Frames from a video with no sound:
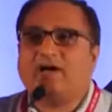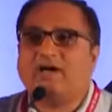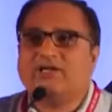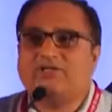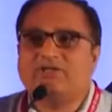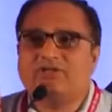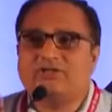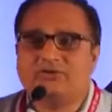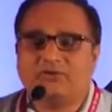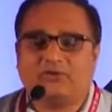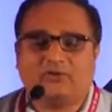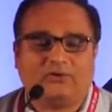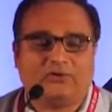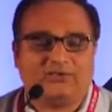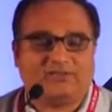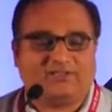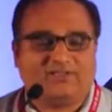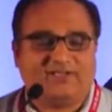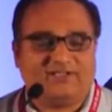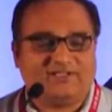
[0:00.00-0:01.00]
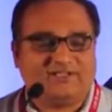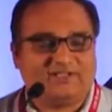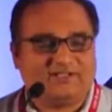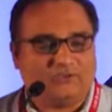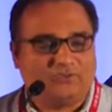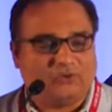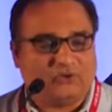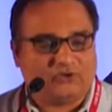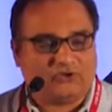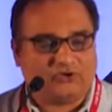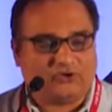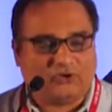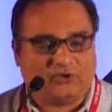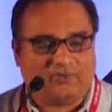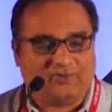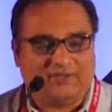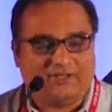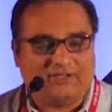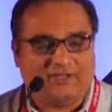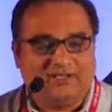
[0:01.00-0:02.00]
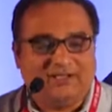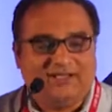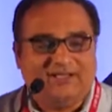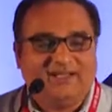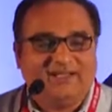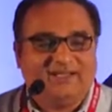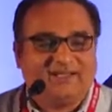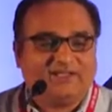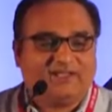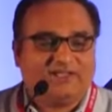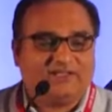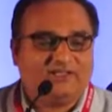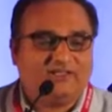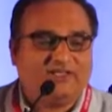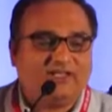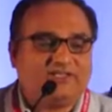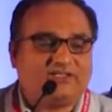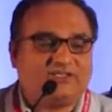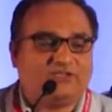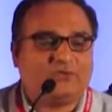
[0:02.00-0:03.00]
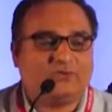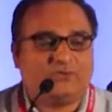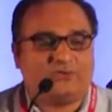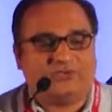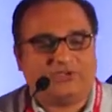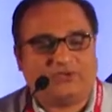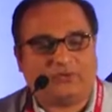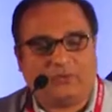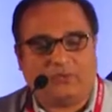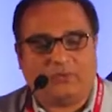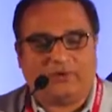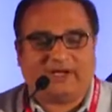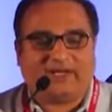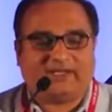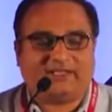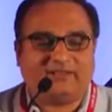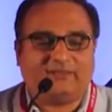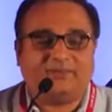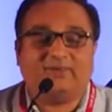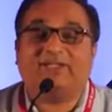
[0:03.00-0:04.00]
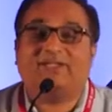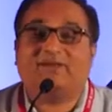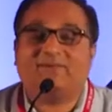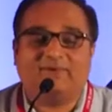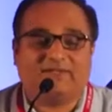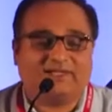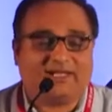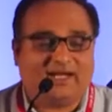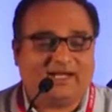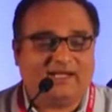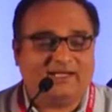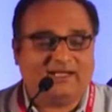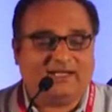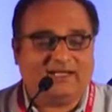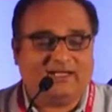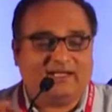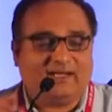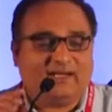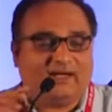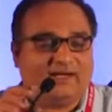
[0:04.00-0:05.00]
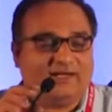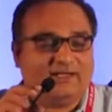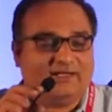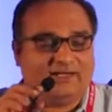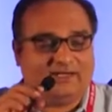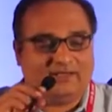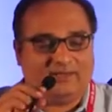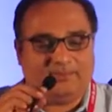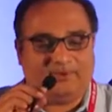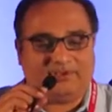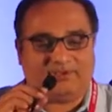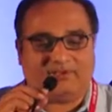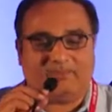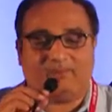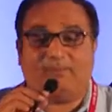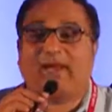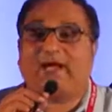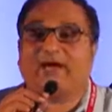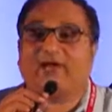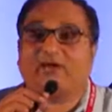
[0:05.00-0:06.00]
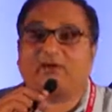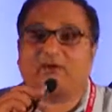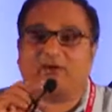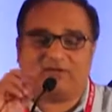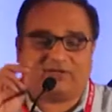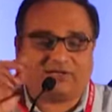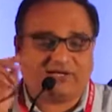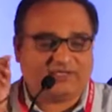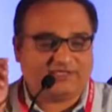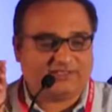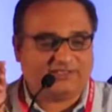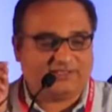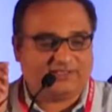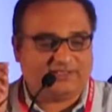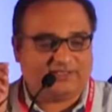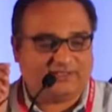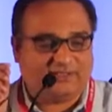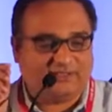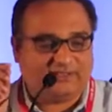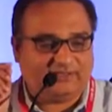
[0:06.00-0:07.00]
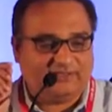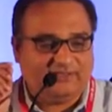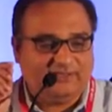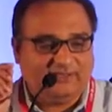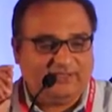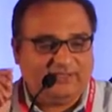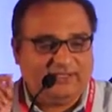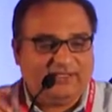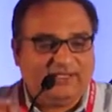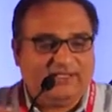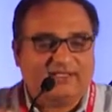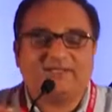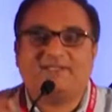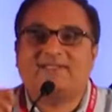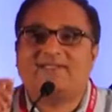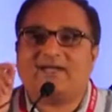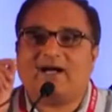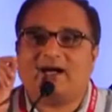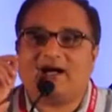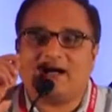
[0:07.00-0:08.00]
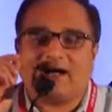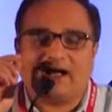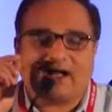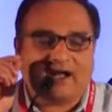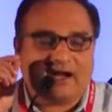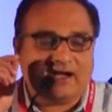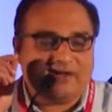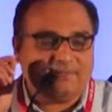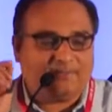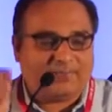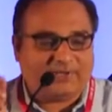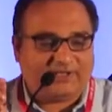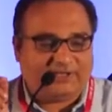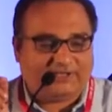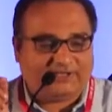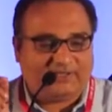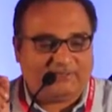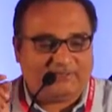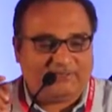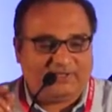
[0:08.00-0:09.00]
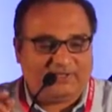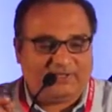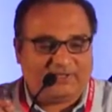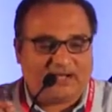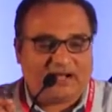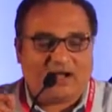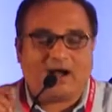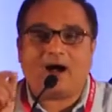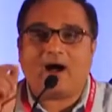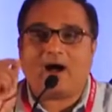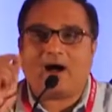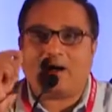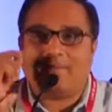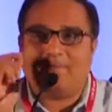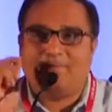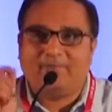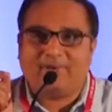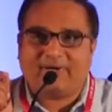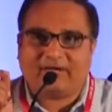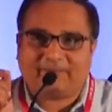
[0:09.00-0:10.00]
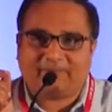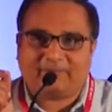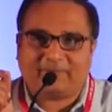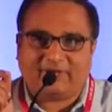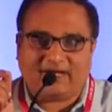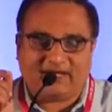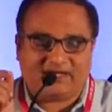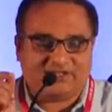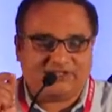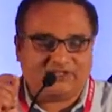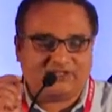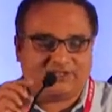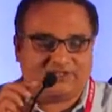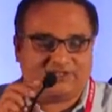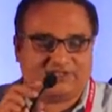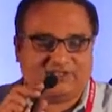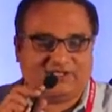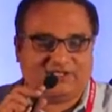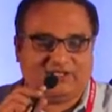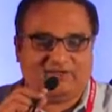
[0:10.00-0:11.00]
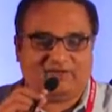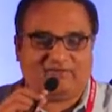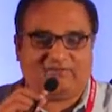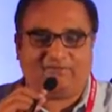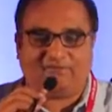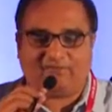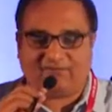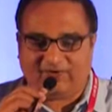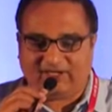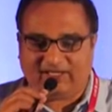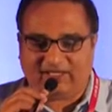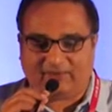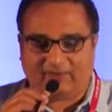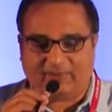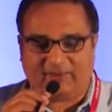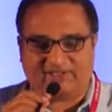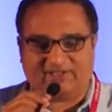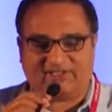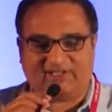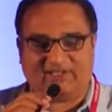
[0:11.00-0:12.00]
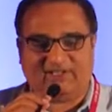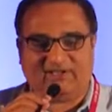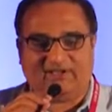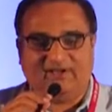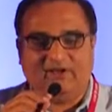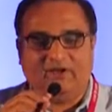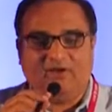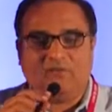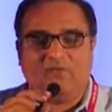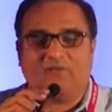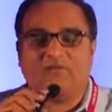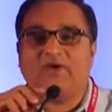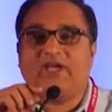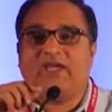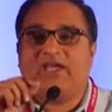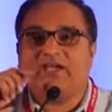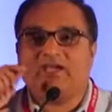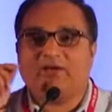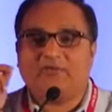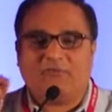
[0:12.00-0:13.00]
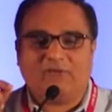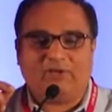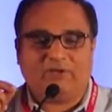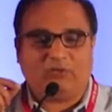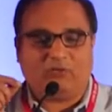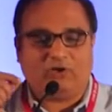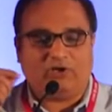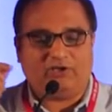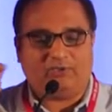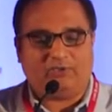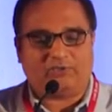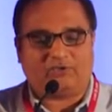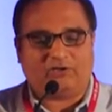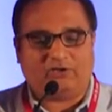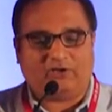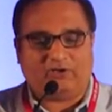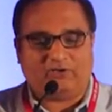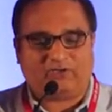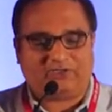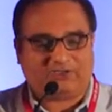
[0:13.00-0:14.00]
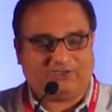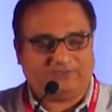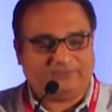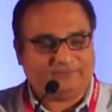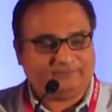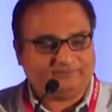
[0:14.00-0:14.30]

Urgent incontinence is the most common. Here, detrusor overactivity with uninhibited bladder contractions occur. It's unpredictable, abrupt urgency, frequency, variable volumes lost,